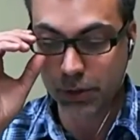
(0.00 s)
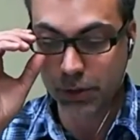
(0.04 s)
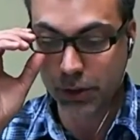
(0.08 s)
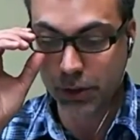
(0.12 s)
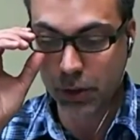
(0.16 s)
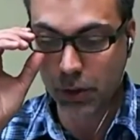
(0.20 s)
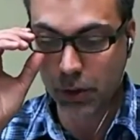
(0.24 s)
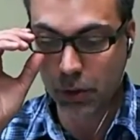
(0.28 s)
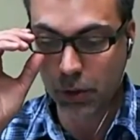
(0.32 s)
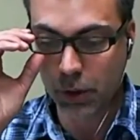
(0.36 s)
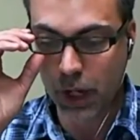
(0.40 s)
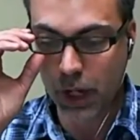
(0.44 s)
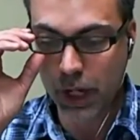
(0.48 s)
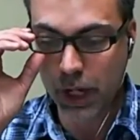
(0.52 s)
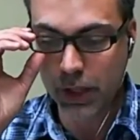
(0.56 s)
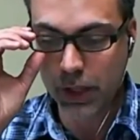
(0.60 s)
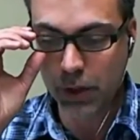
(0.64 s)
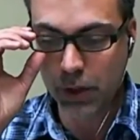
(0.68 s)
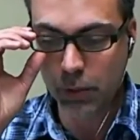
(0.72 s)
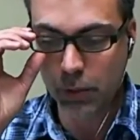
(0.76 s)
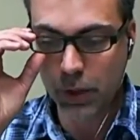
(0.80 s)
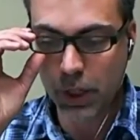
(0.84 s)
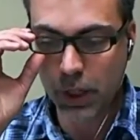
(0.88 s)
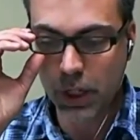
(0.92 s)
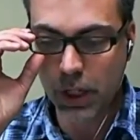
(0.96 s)
So how did
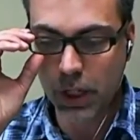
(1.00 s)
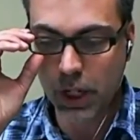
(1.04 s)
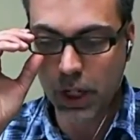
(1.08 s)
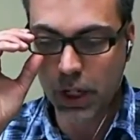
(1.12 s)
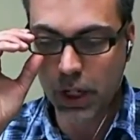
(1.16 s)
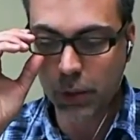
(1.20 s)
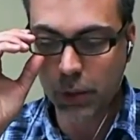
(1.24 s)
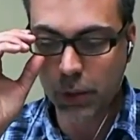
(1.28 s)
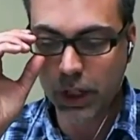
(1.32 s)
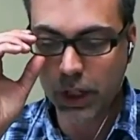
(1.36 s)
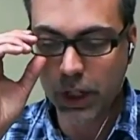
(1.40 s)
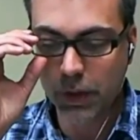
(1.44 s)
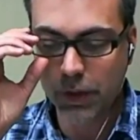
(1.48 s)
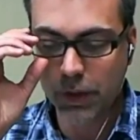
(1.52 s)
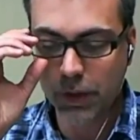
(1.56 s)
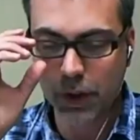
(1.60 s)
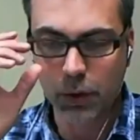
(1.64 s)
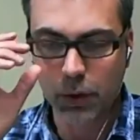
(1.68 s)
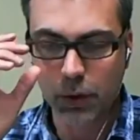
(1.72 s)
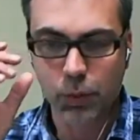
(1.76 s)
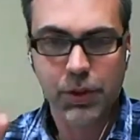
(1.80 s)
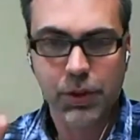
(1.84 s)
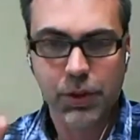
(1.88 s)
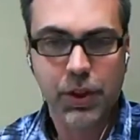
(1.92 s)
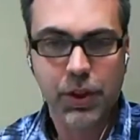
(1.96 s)
we get there, and
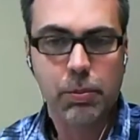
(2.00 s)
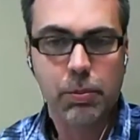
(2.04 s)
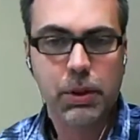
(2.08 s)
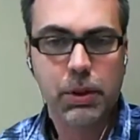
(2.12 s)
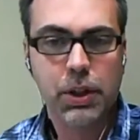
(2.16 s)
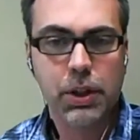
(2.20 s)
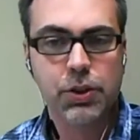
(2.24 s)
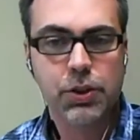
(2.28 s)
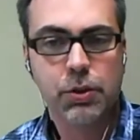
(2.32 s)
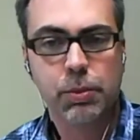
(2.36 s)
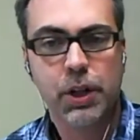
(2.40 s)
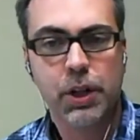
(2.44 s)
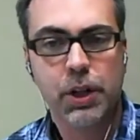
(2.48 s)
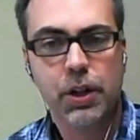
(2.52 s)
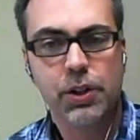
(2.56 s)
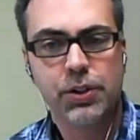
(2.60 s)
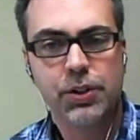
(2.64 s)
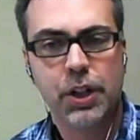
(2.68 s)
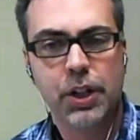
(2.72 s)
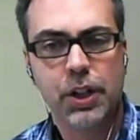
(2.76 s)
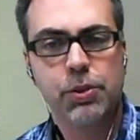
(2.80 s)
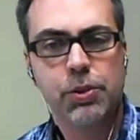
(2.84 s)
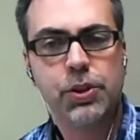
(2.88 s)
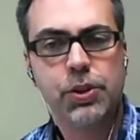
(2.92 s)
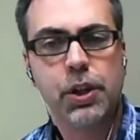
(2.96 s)
what does that mean to parents
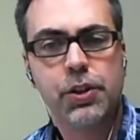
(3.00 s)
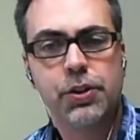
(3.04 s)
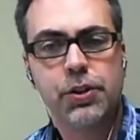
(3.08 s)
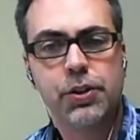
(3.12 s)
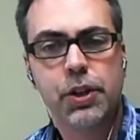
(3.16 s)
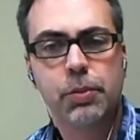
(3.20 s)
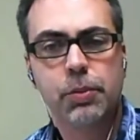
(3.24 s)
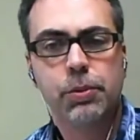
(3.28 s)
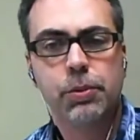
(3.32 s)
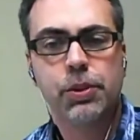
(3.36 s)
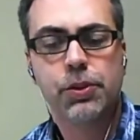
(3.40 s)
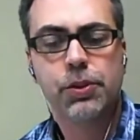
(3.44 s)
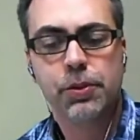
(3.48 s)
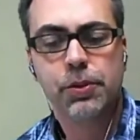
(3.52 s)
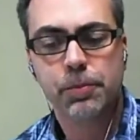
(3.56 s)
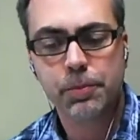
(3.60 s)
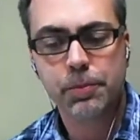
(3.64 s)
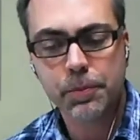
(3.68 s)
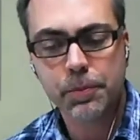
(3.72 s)
and massage therapists?